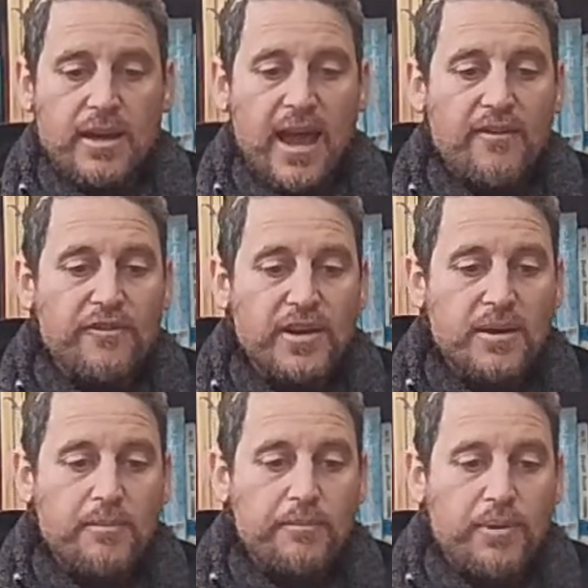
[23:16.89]

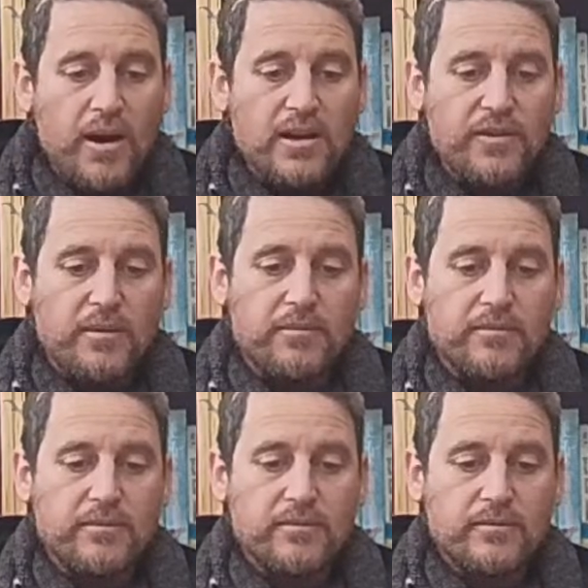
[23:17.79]
every part of him,
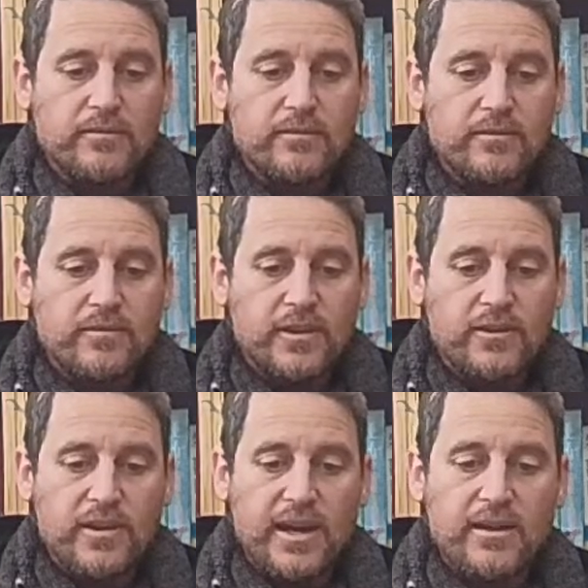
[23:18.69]

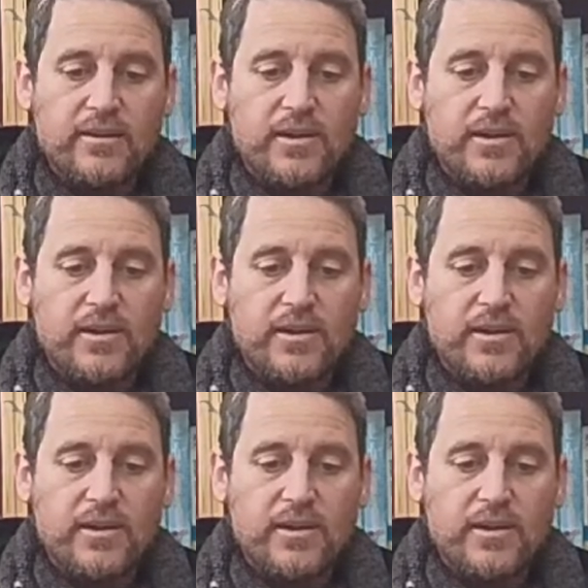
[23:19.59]
right?